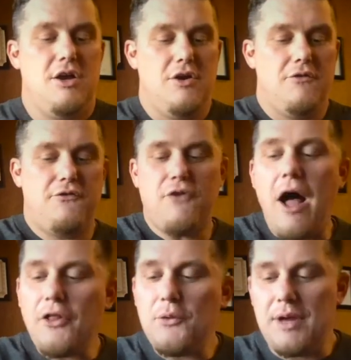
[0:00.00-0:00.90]

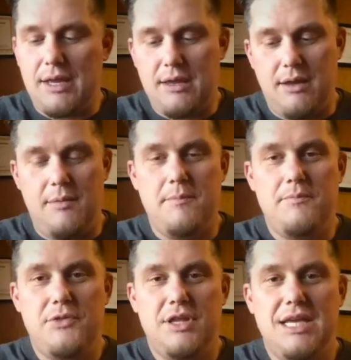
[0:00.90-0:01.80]
Following him
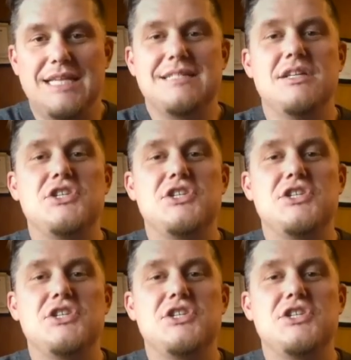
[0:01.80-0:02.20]
is the